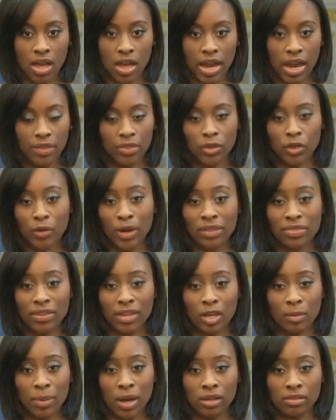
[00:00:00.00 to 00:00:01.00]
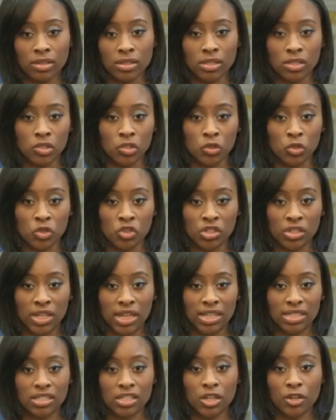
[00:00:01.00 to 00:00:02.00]
And the great thing about this solution
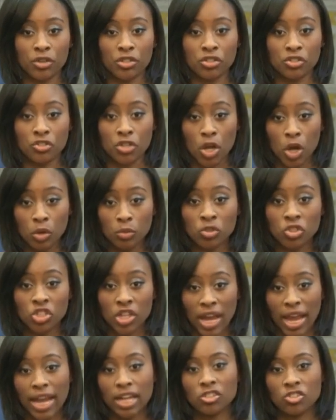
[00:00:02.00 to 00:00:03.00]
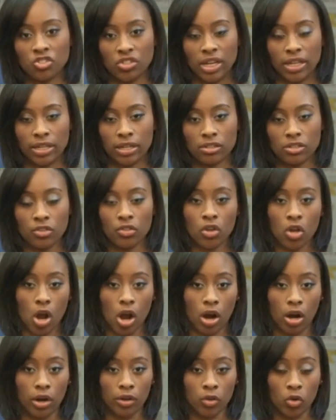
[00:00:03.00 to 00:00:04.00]
is there is no change needed to the
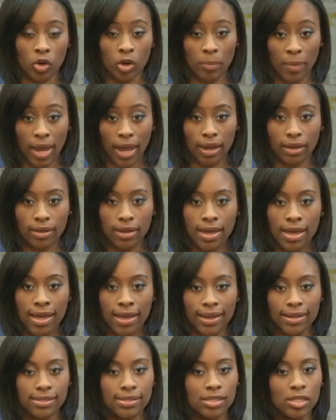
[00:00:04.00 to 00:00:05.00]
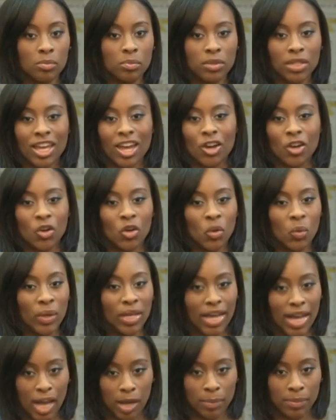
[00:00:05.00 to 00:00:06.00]
card or bank. It's simply a
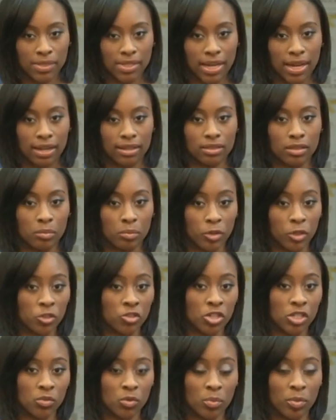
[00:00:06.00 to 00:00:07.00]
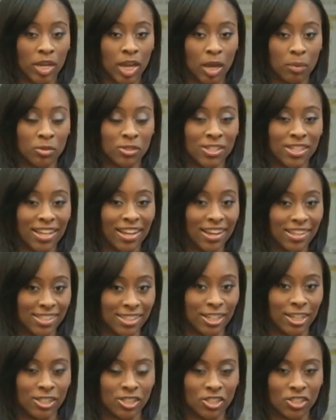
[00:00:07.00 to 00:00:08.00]
quick update the merchants will be able to
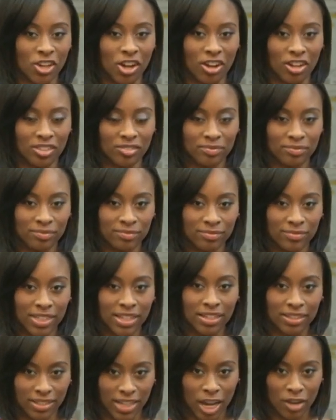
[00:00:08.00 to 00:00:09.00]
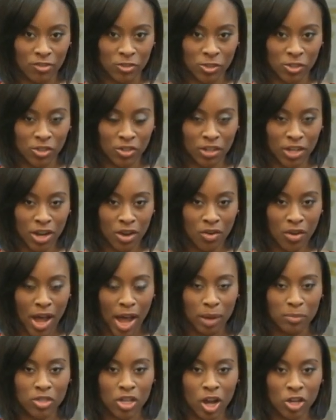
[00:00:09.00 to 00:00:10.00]
easily install. Live in studio,
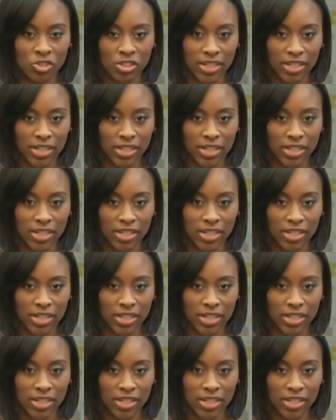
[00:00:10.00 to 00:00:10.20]
I'm Taja